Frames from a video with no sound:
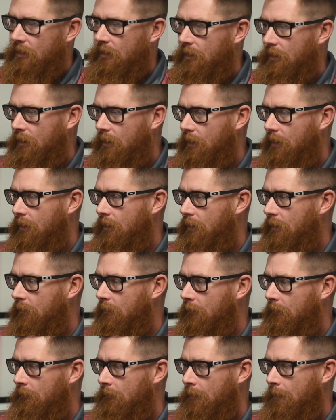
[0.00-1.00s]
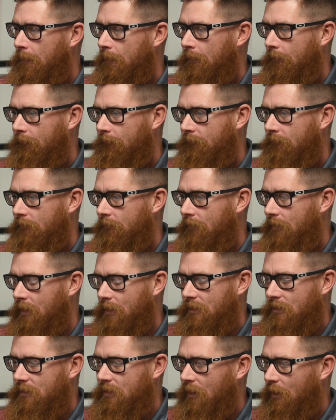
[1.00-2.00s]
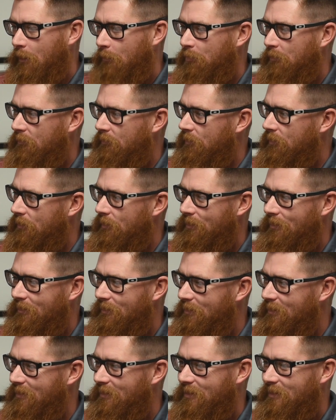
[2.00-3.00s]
at the top of the